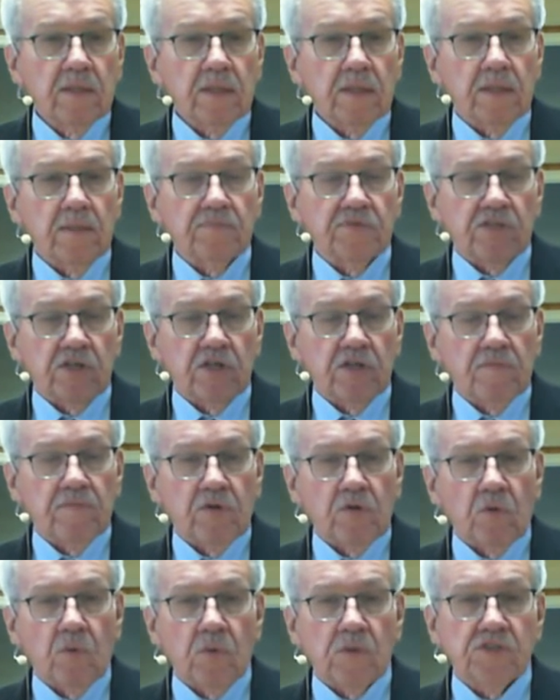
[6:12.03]
observe the
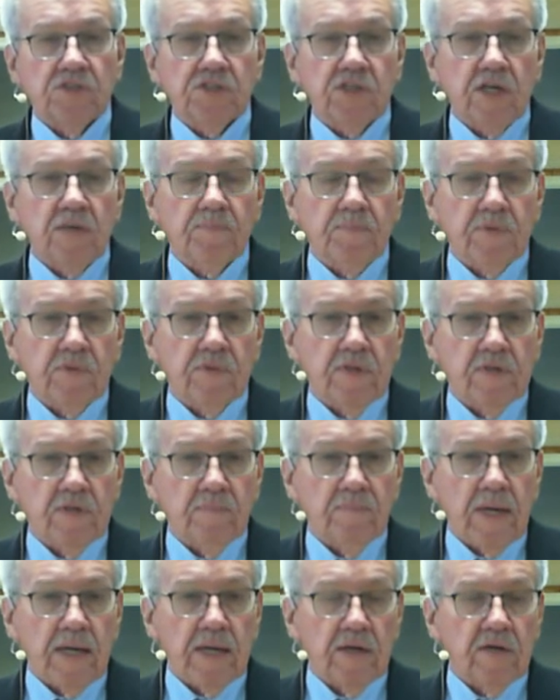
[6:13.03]
Lord's Supper in the
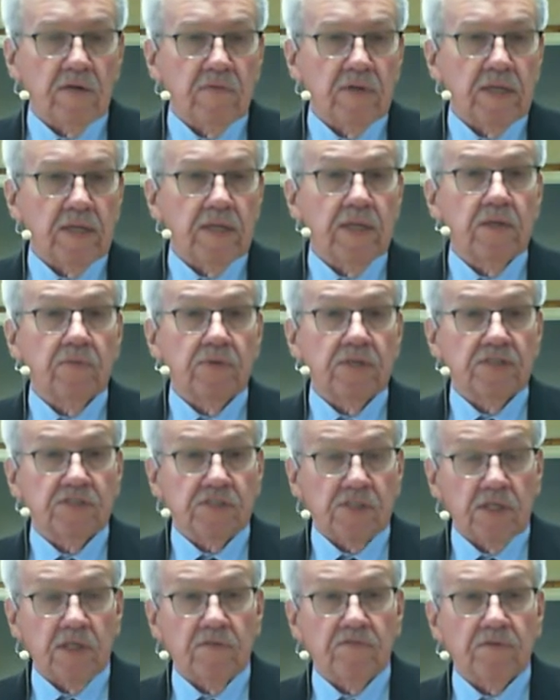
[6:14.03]
manner that he
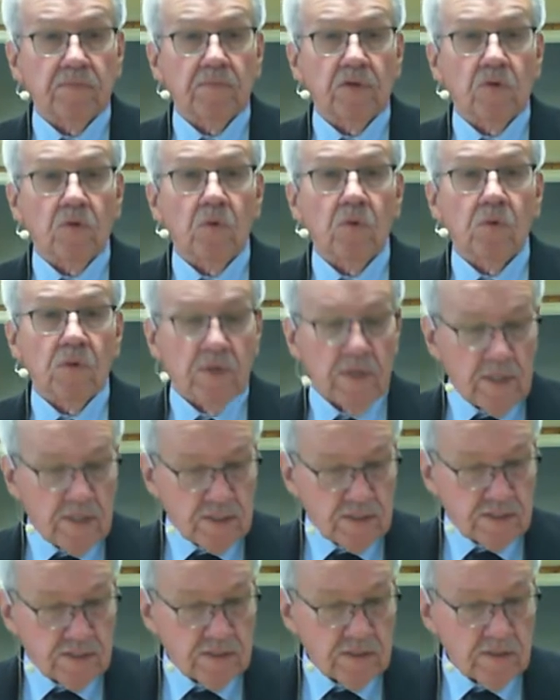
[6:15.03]
received from the Lord
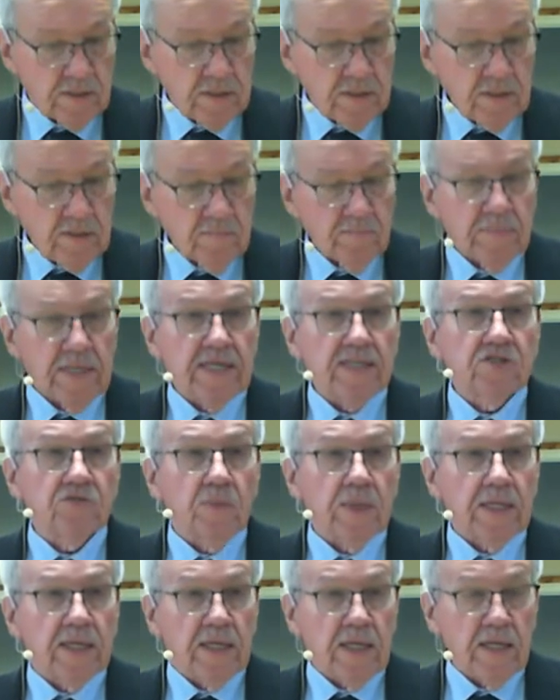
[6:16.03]
as best
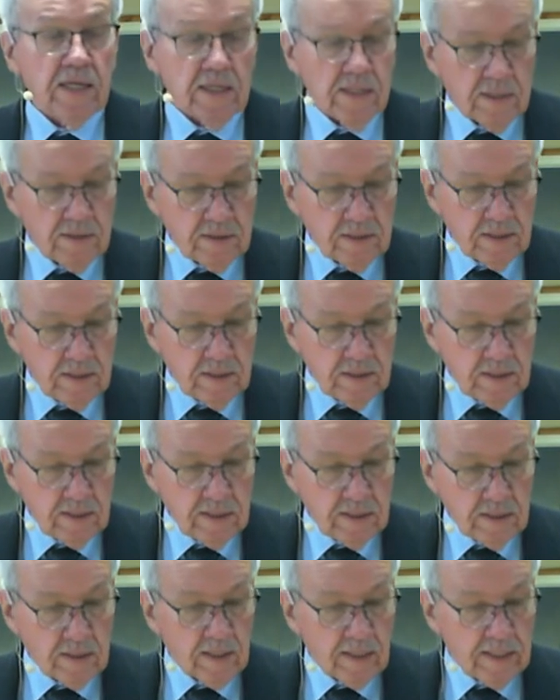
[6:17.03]
we can
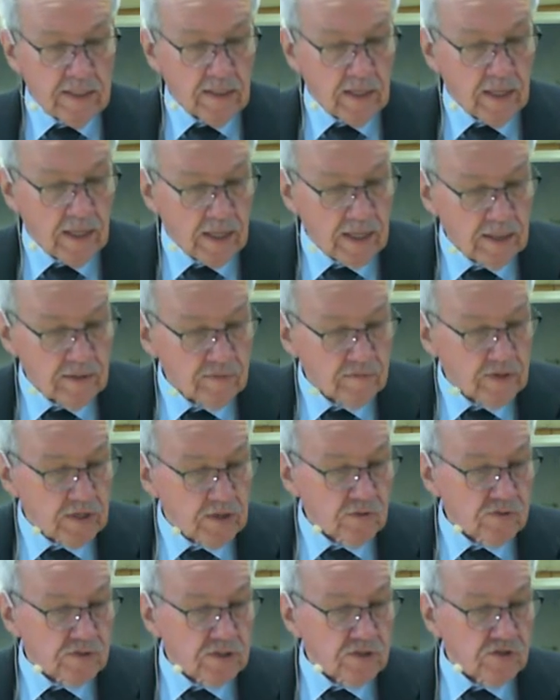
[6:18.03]
in light of
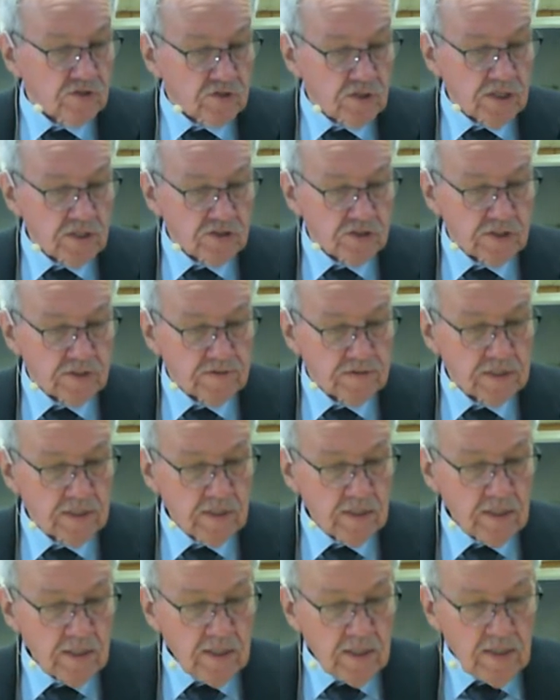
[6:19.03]
those instructions.
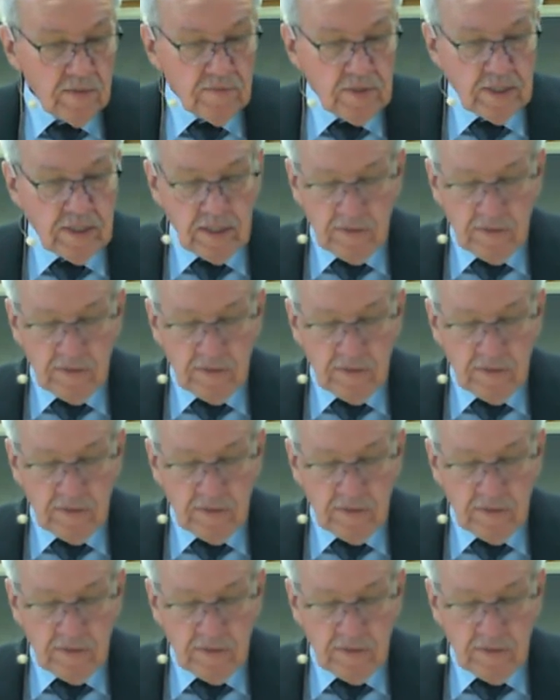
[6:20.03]
Then